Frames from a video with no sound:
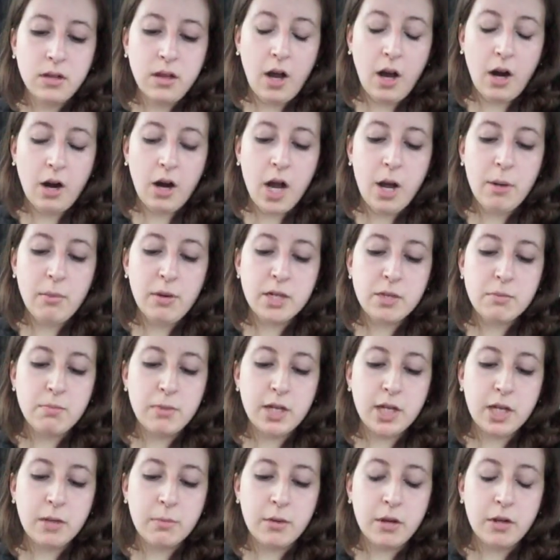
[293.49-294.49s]
I don't have much
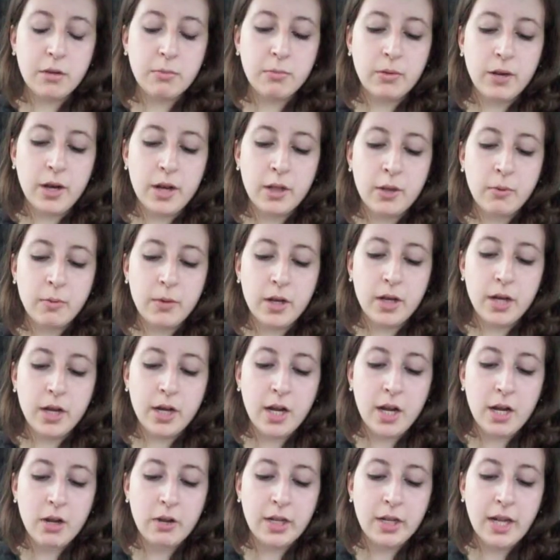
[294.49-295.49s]
makeup on, by the way. I
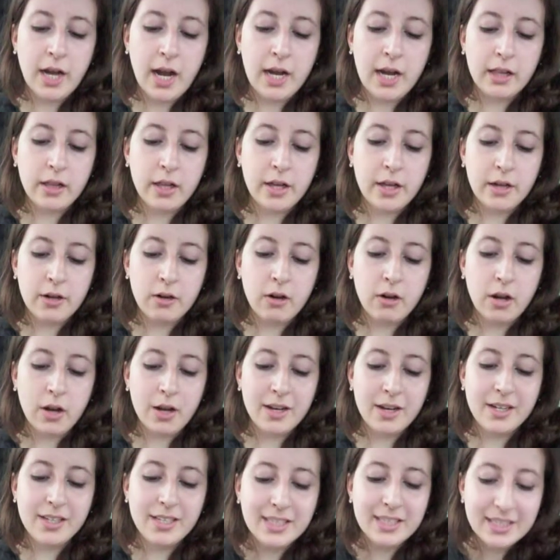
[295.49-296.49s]
got only eyeliner
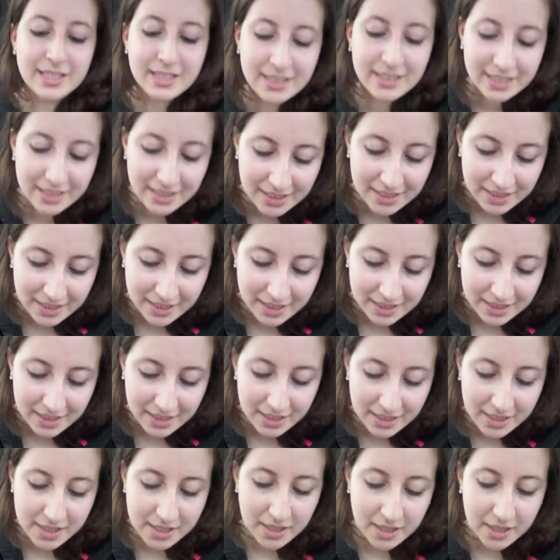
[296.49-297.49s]
on.
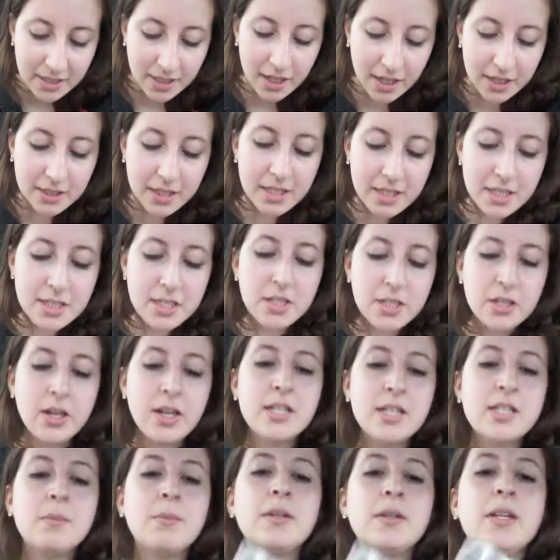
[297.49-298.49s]
Nothing too
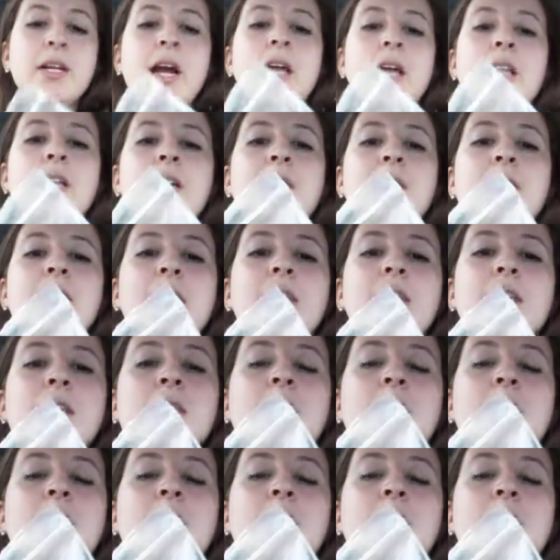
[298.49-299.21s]
crazy, but yeah, these like these